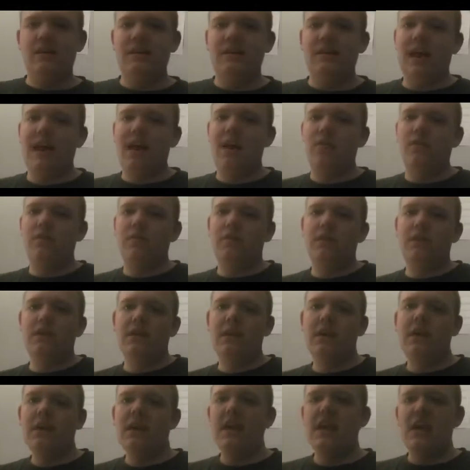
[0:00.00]
Now,
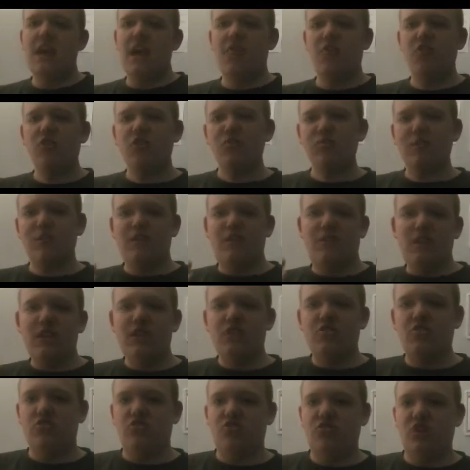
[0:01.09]
if you're going to be
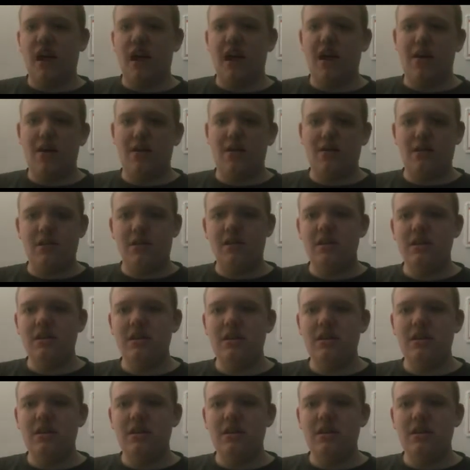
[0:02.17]
feeding your child,